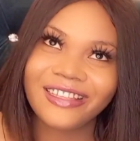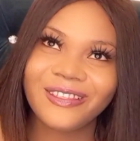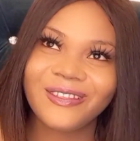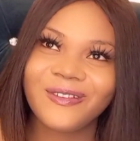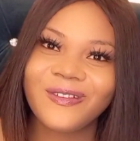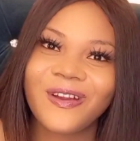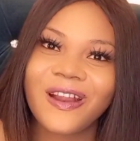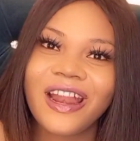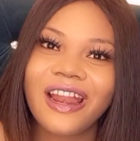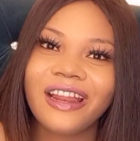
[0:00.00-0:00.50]

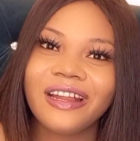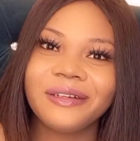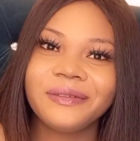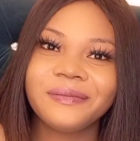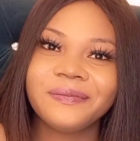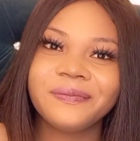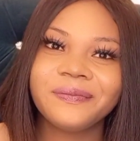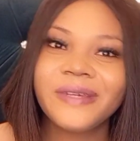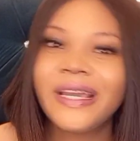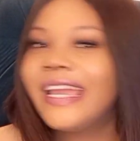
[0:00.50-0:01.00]
So,
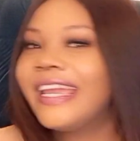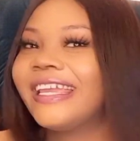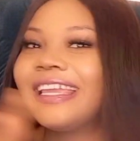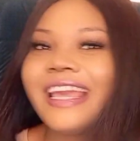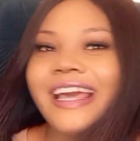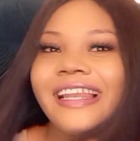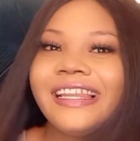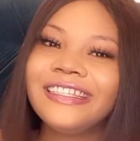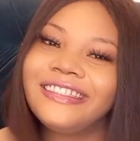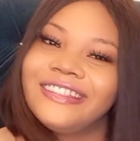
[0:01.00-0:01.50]
um,
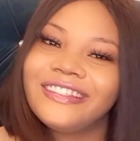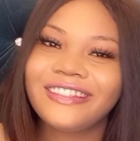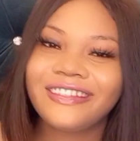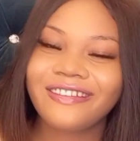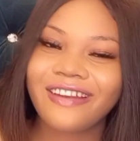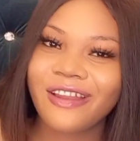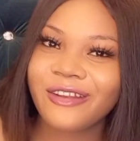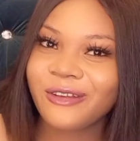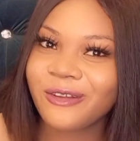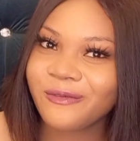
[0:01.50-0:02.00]
yeah, let us
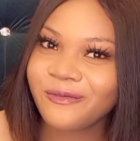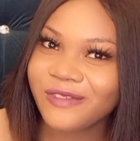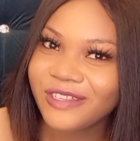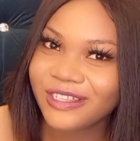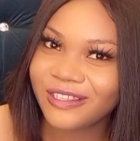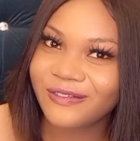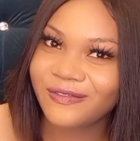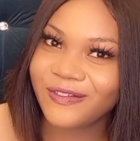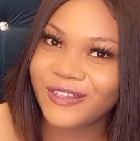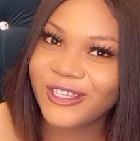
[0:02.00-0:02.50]
round up
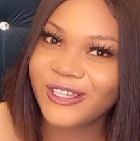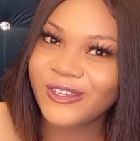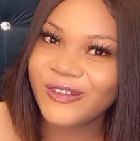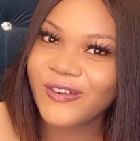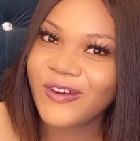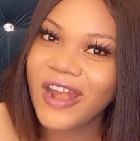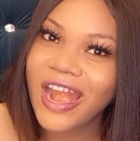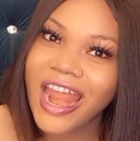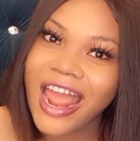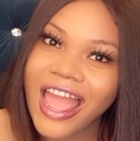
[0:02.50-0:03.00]
this
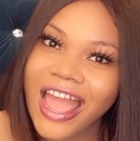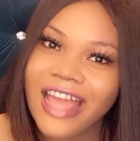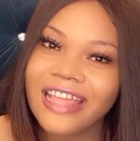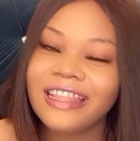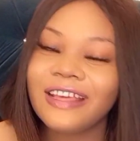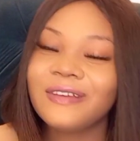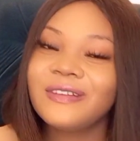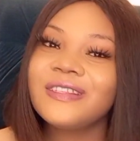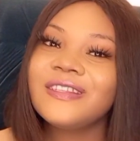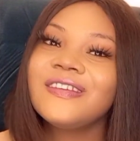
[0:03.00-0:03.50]
video
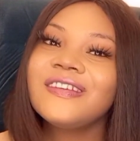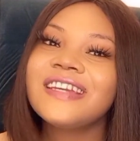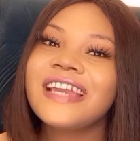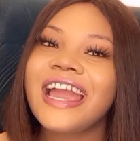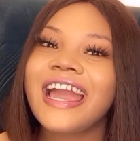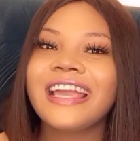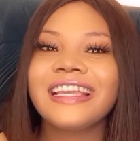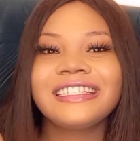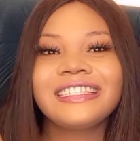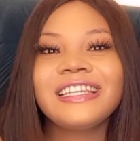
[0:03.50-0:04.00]
and I'll see you
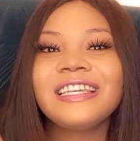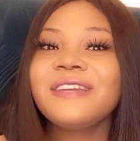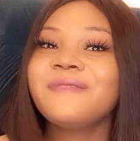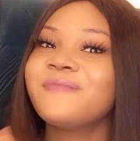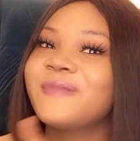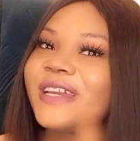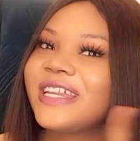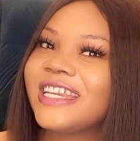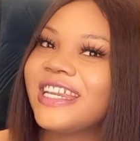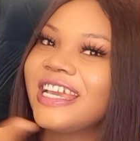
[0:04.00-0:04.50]
guys
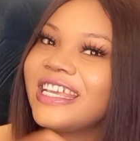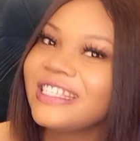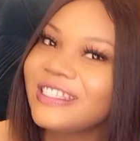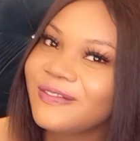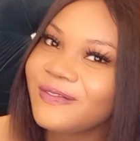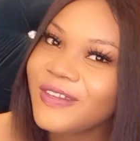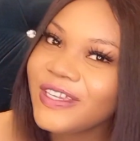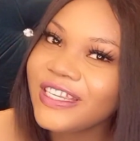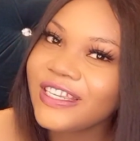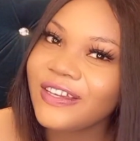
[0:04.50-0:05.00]
in my
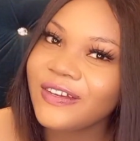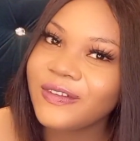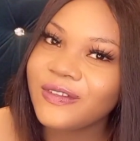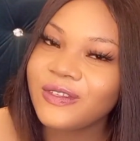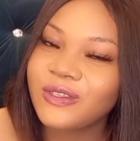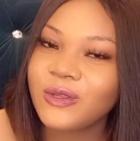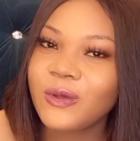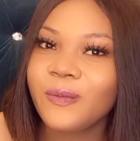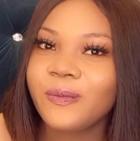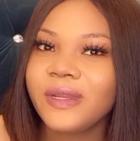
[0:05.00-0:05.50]
next video.
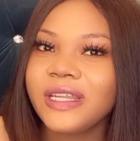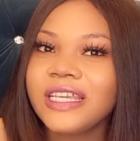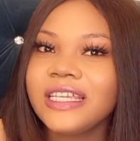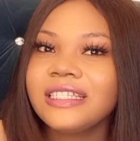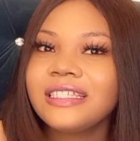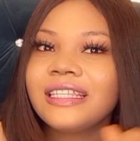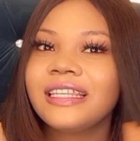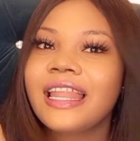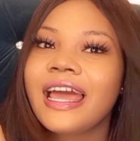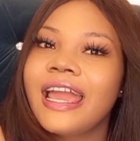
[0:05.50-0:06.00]
So
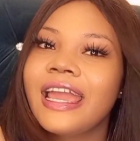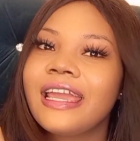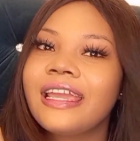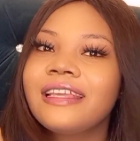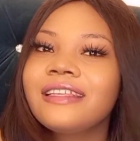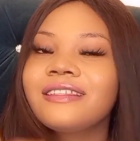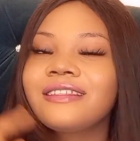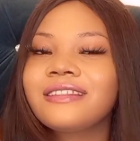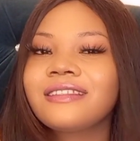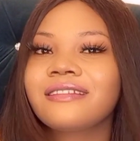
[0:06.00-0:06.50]
please
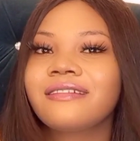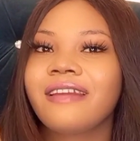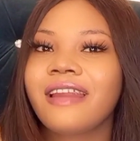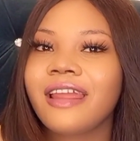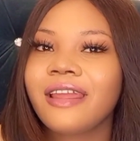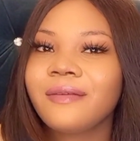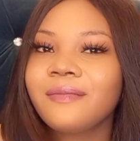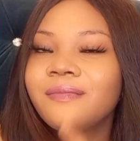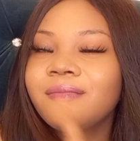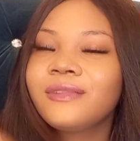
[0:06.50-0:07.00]
like,
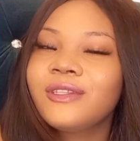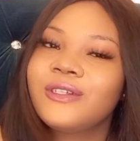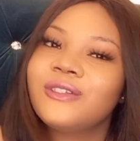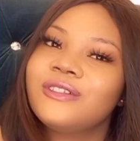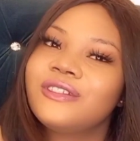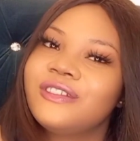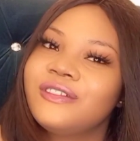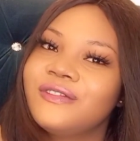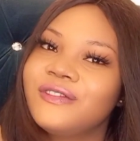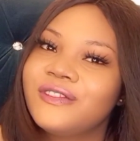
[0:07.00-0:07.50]
subscribe, turn
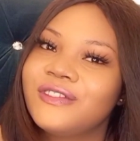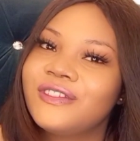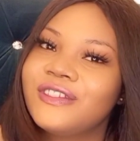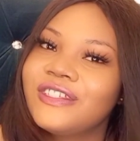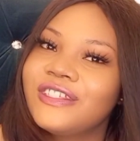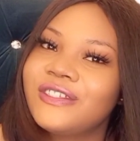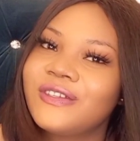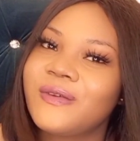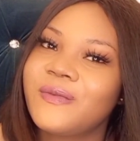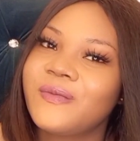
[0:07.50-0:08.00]
on the
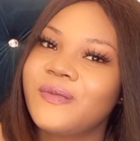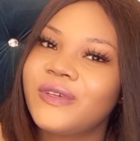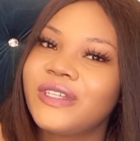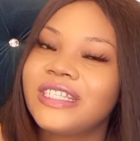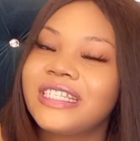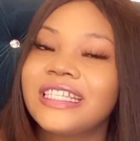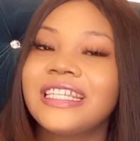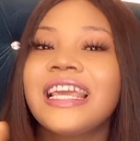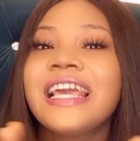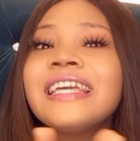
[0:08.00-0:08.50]
notification
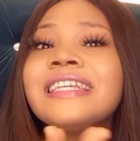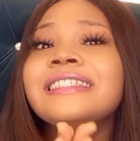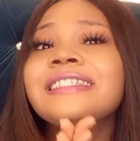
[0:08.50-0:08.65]
button.